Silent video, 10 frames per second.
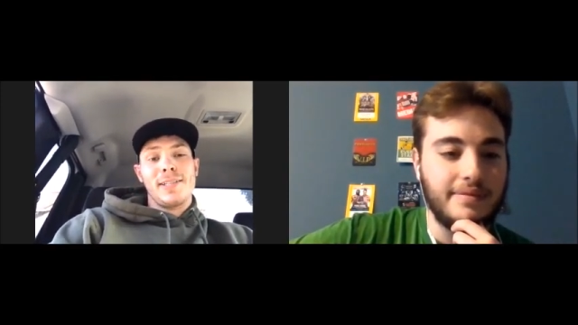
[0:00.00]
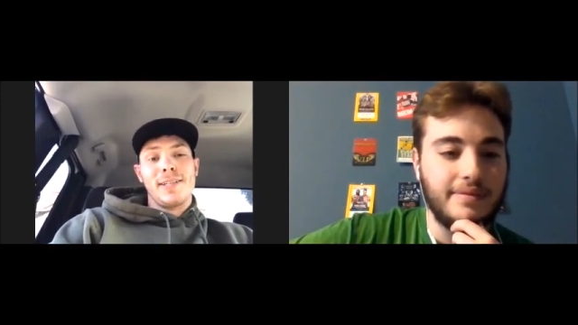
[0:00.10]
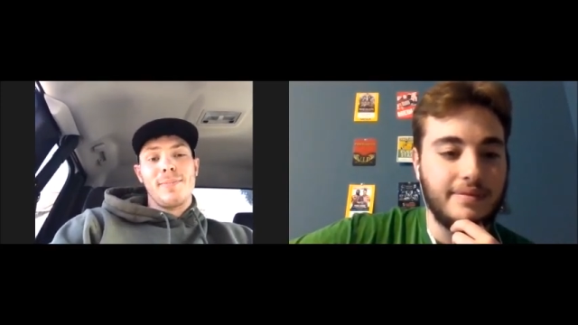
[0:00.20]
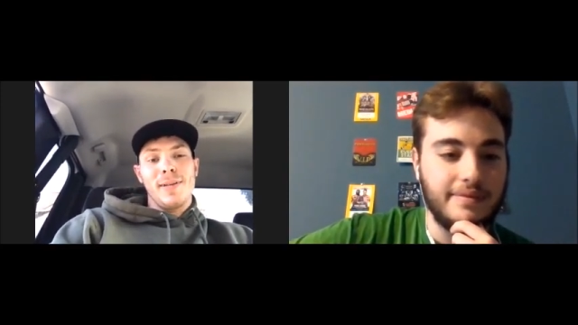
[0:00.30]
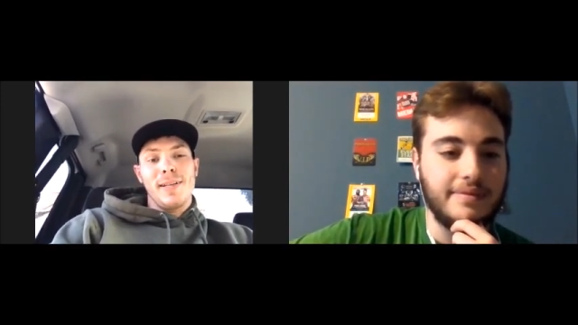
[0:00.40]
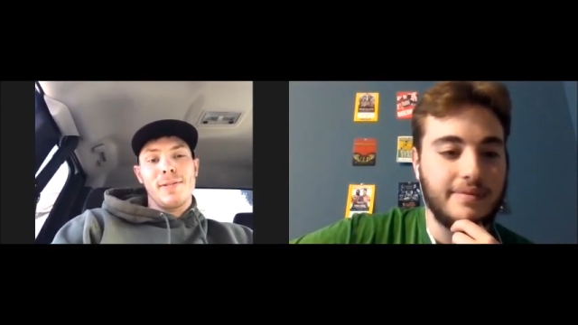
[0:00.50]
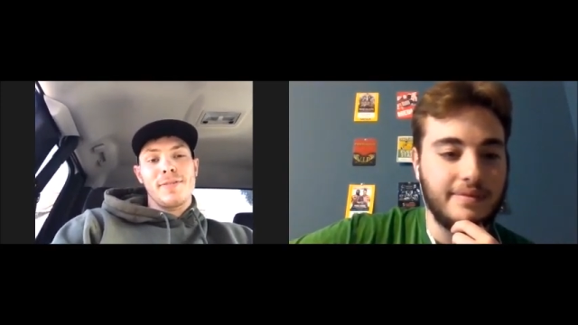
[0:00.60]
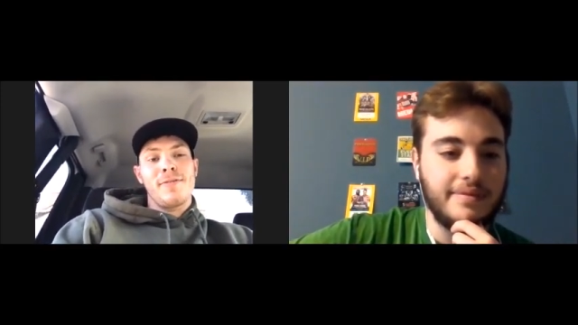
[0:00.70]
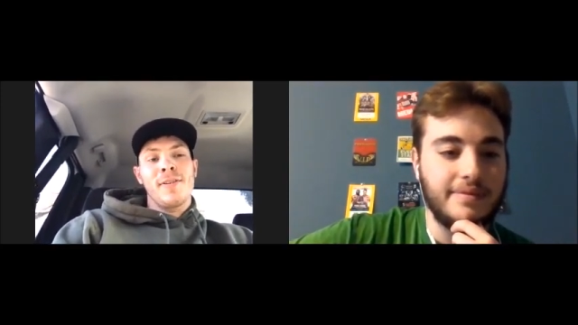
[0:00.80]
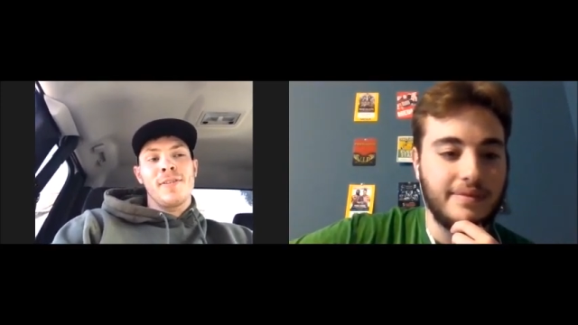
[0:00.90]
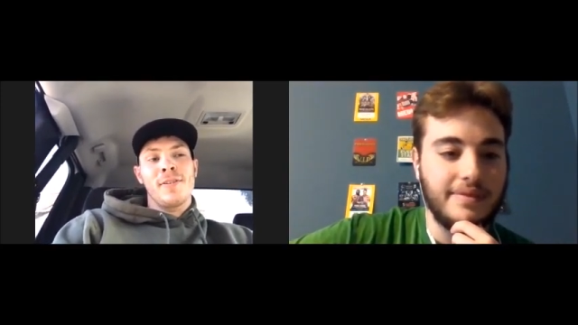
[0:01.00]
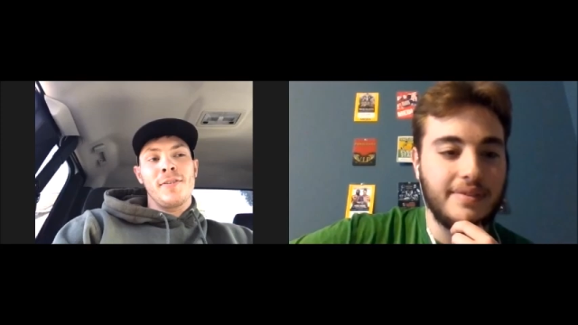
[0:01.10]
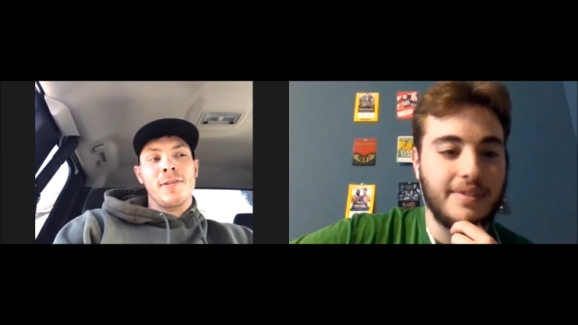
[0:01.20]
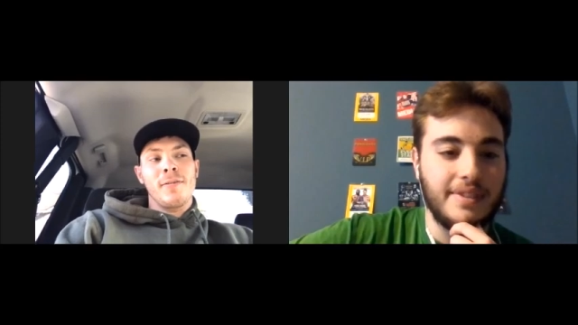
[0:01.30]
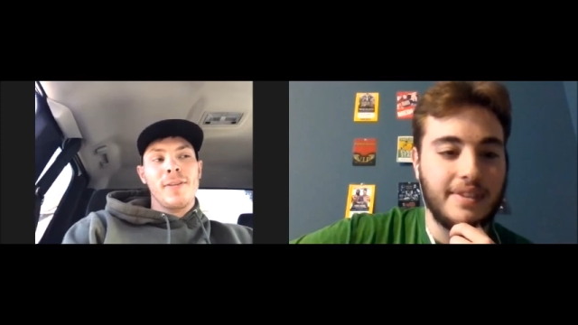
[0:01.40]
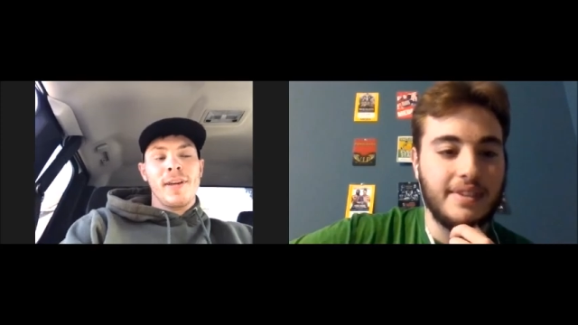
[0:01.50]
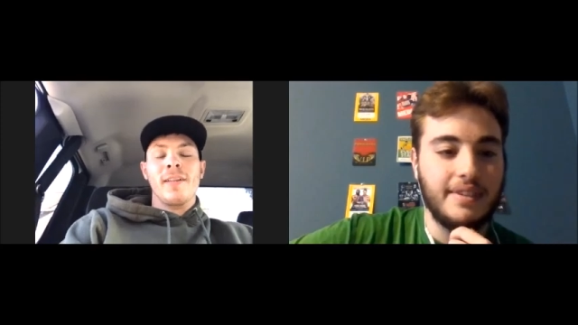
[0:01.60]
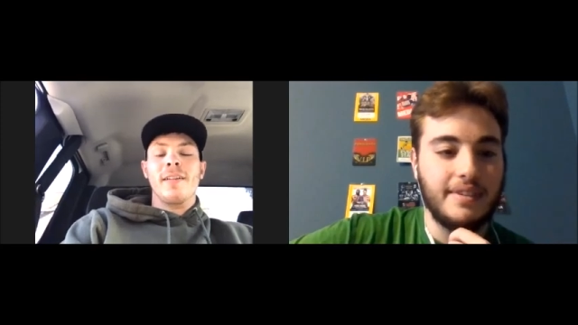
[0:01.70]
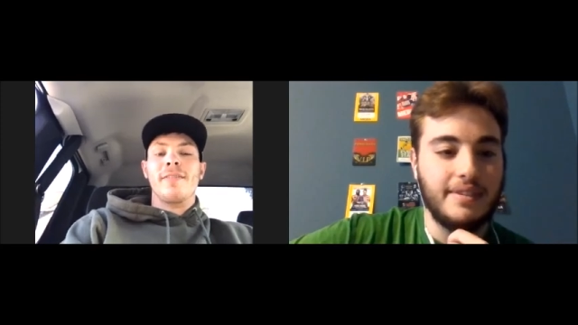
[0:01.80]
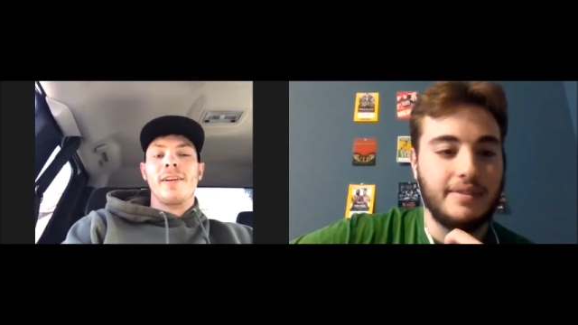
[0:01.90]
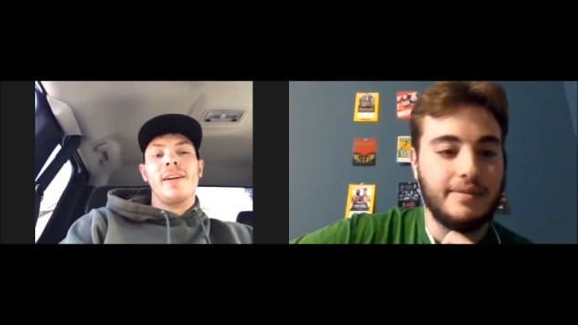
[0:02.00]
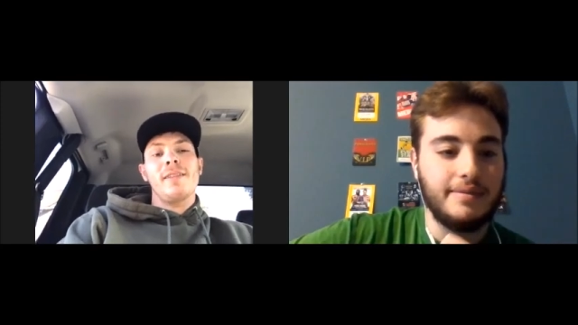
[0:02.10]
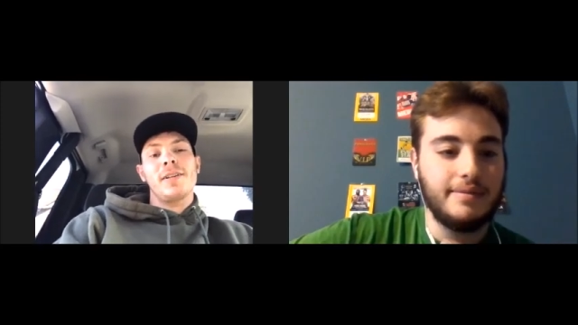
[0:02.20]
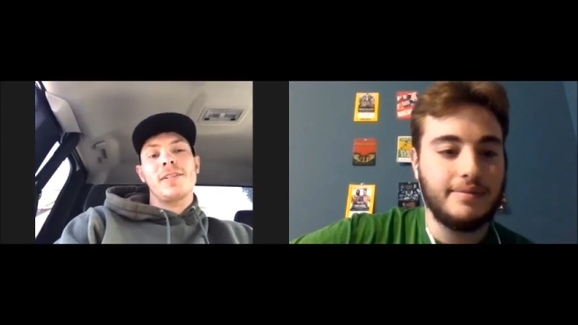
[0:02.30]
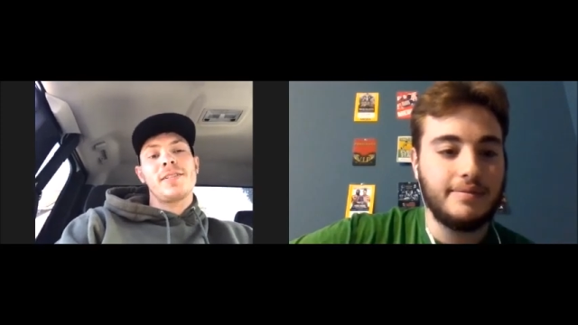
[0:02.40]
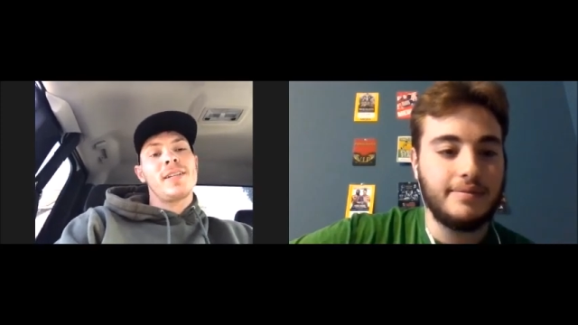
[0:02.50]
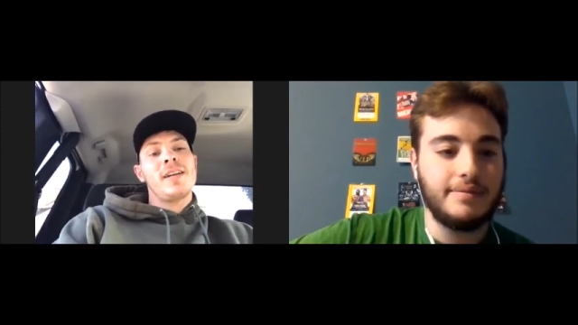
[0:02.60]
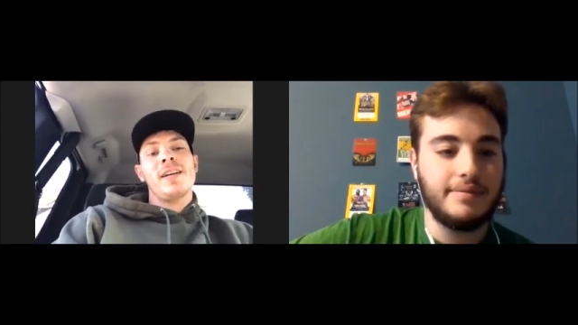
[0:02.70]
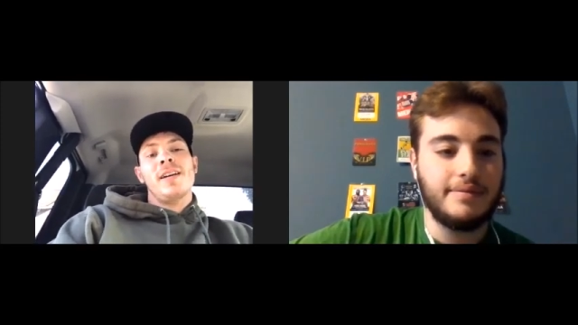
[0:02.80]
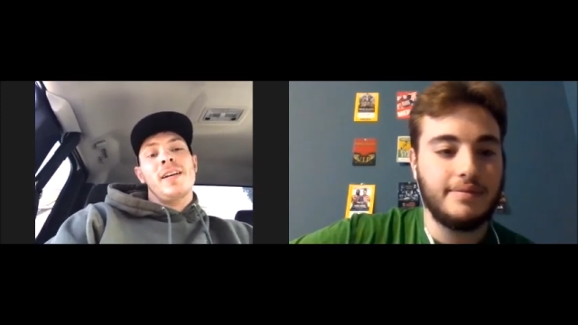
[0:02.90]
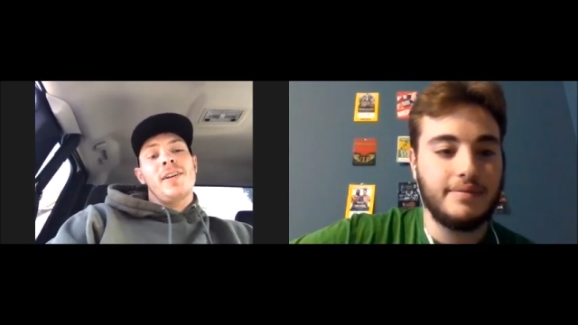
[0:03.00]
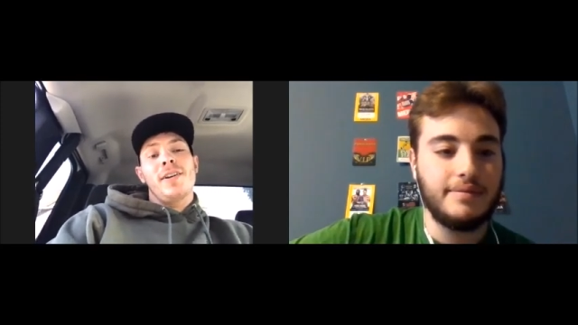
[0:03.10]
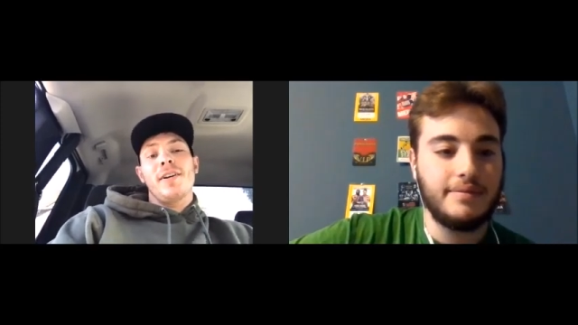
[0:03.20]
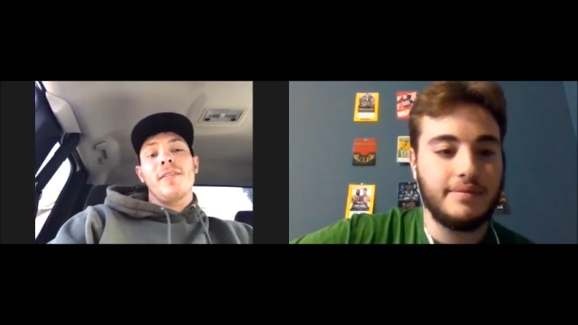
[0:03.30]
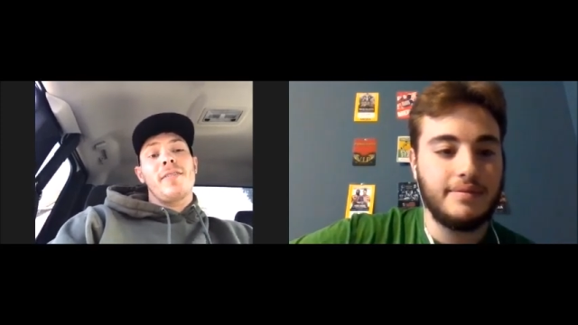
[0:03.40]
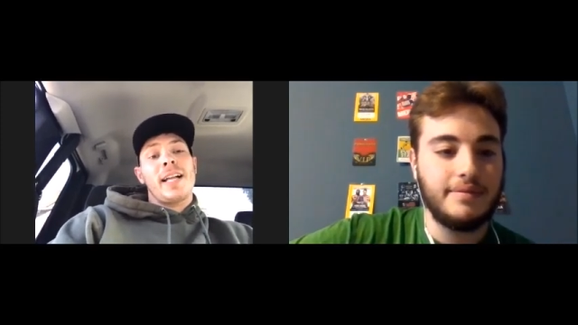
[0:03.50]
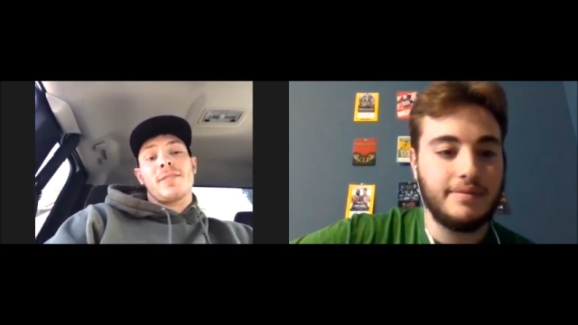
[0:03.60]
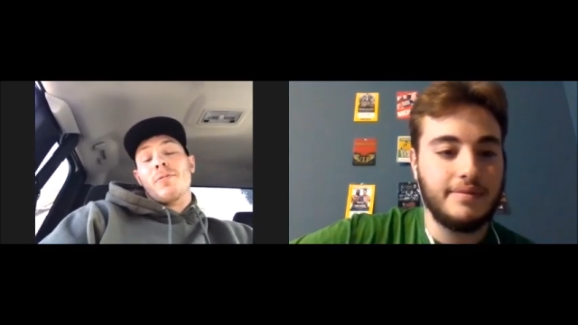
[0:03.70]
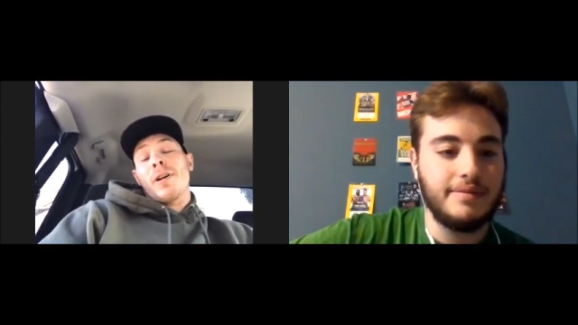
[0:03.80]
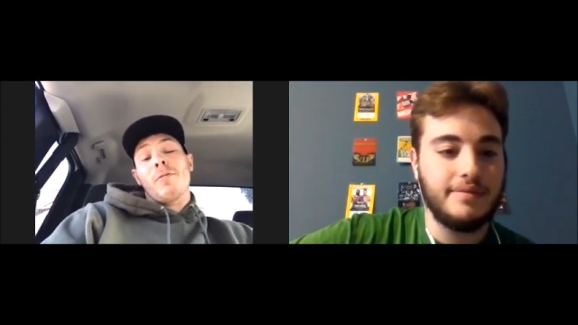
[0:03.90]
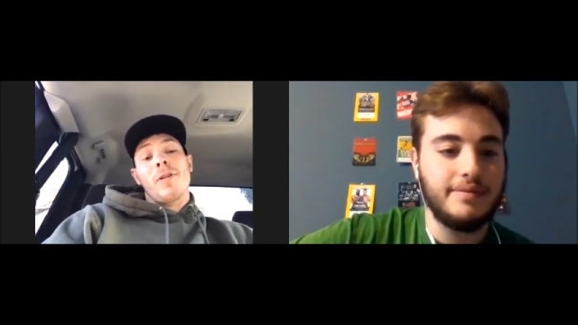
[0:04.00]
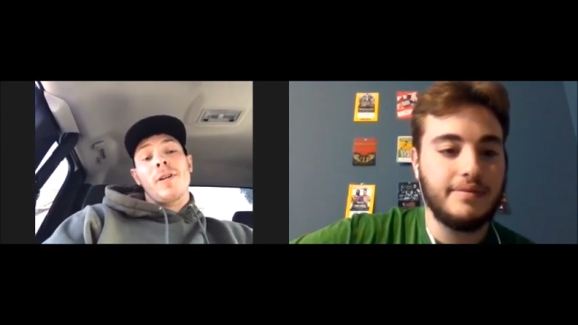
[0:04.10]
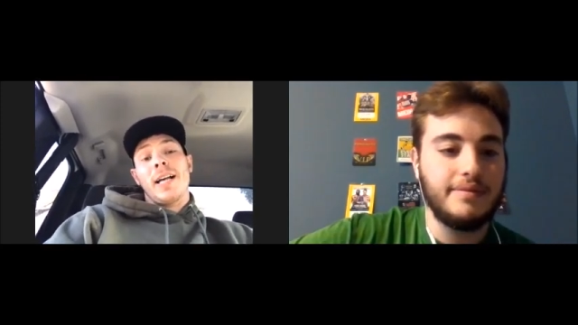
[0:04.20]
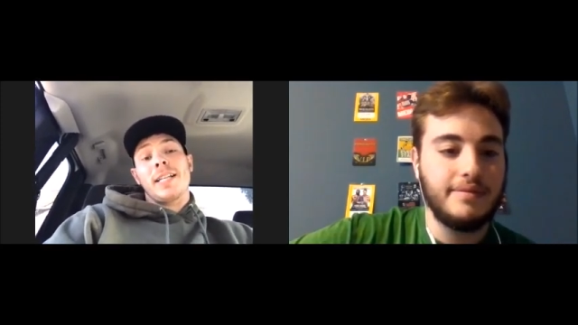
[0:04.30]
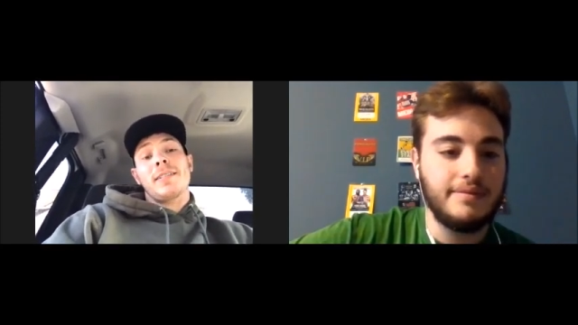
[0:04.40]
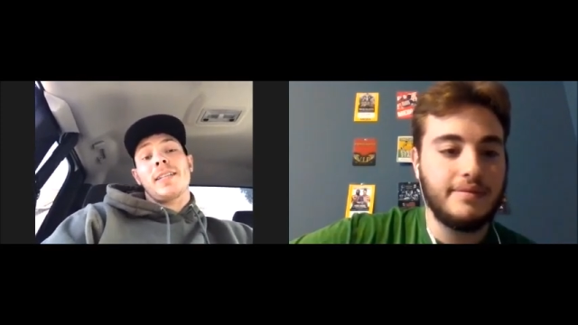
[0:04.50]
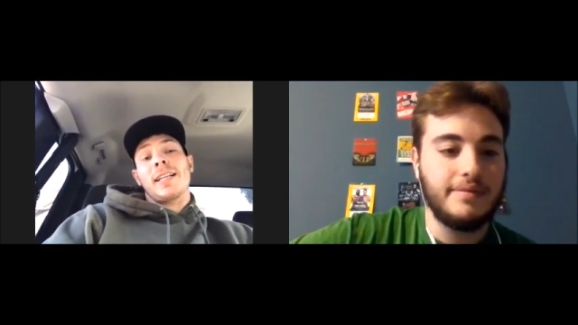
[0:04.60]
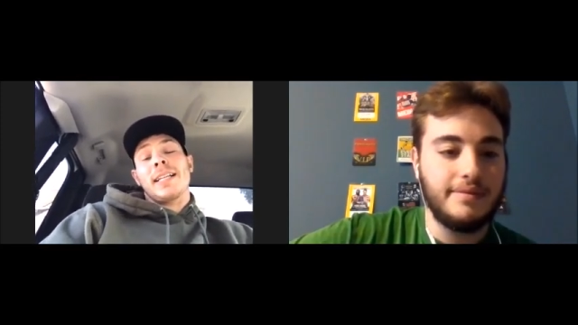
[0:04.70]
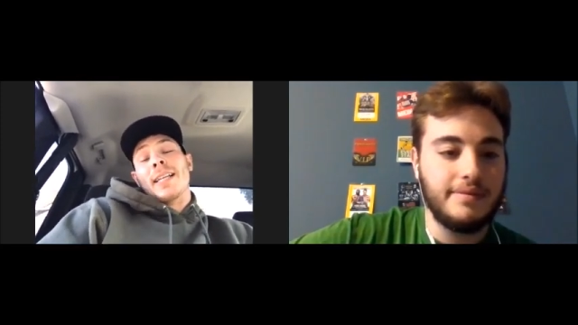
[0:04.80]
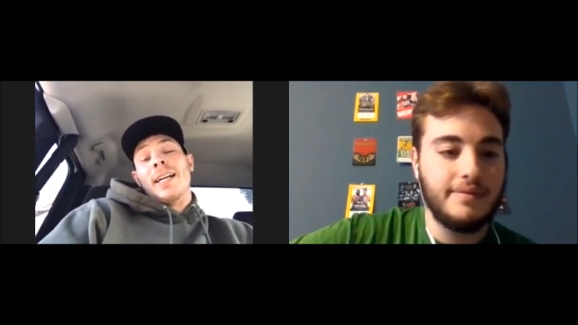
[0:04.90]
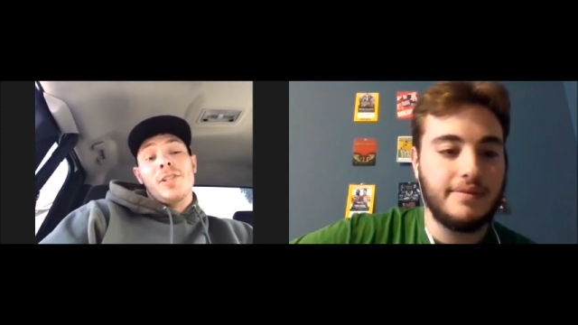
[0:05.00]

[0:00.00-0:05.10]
Speaker 1: And it was a foot in the door with LFA, which you know that's where I want. That's that's kind of